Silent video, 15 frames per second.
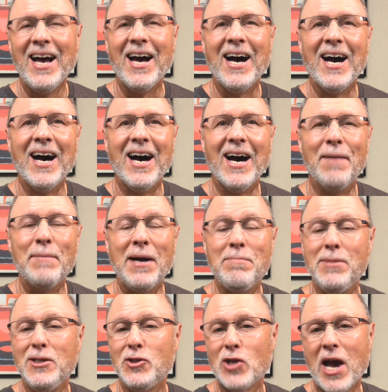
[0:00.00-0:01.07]
I'd
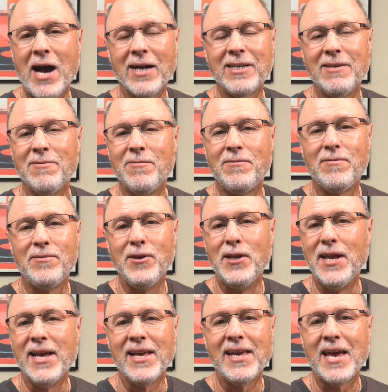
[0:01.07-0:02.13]
be shocked if you
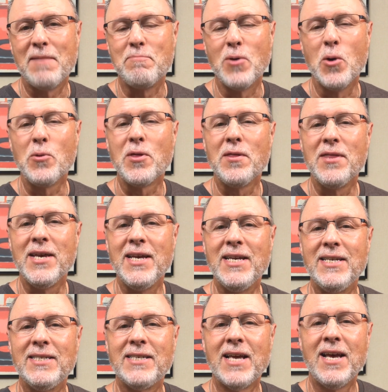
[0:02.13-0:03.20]
didn't get both of
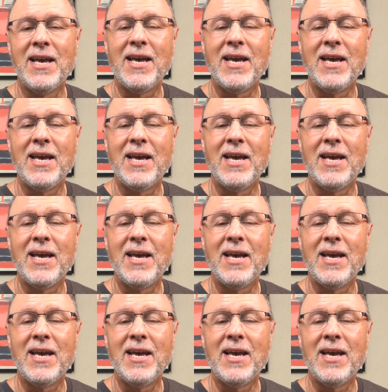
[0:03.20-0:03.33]
these.